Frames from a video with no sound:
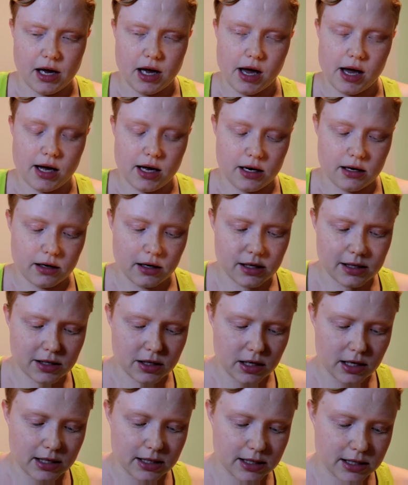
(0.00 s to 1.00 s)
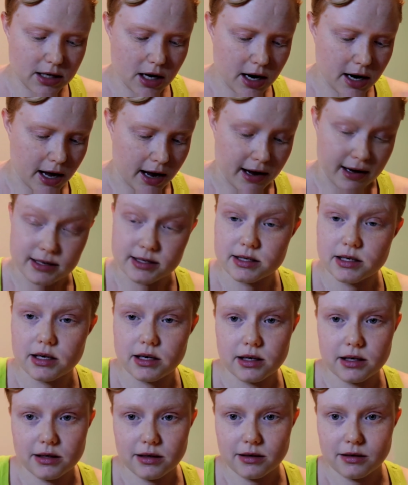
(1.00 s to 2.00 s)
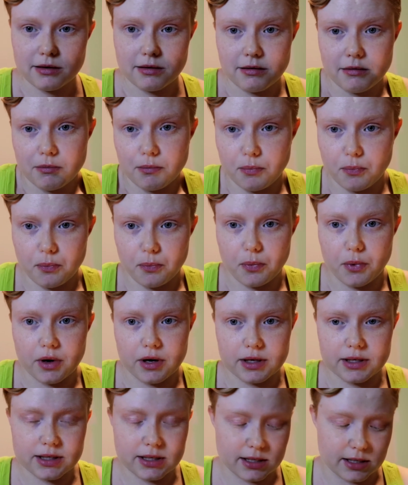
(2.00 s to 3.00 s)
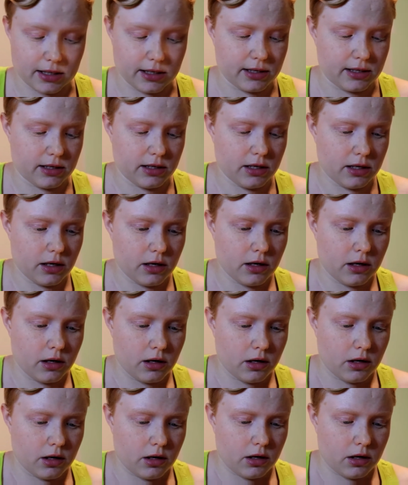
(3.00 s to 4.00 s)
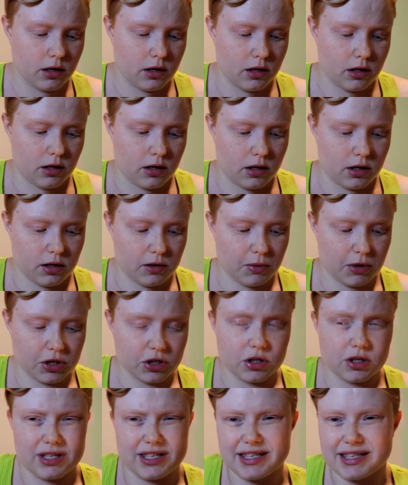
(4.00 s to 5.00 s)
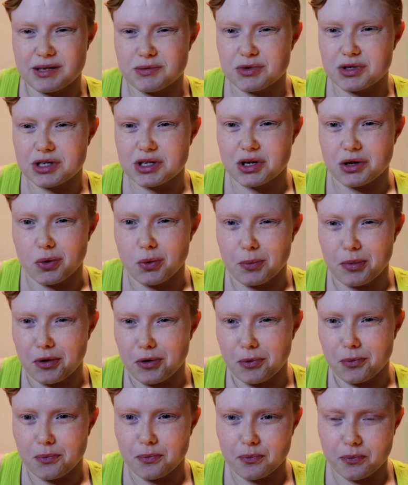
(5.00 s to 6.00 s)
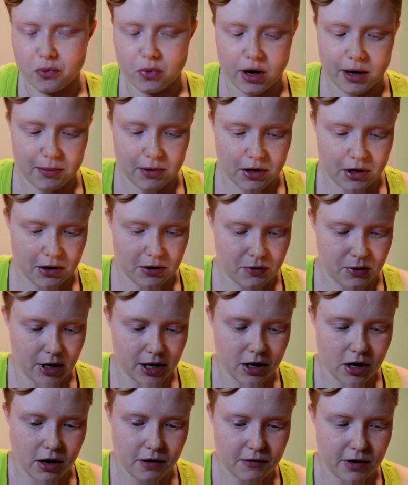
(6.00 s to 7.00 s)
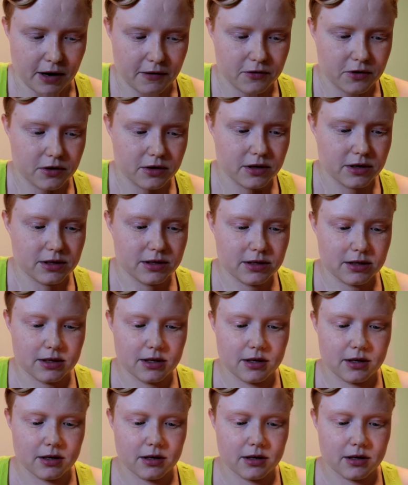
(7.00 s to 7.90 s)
And it's not as good, but it's decent. Especially since I'm just gonna be wiping it right off after this.